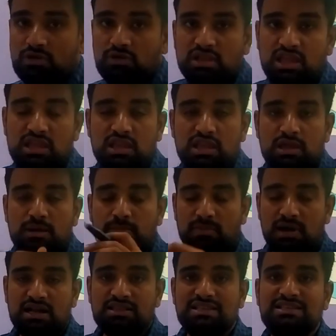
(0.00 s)
okay,
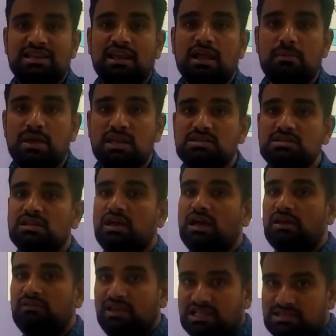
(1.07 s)
mark this in the comment,
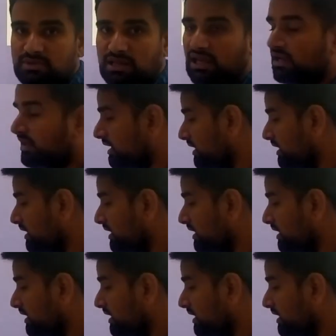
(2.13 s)
I will explain it